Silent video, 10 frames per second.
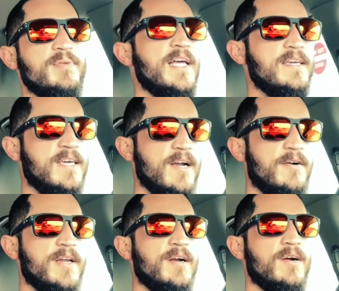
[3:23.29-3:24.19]
plate
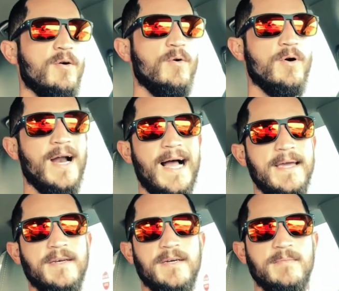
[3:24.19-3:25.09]
carrier or
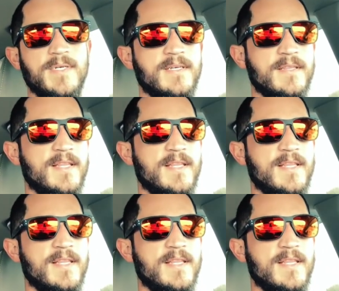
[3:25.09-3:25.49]
item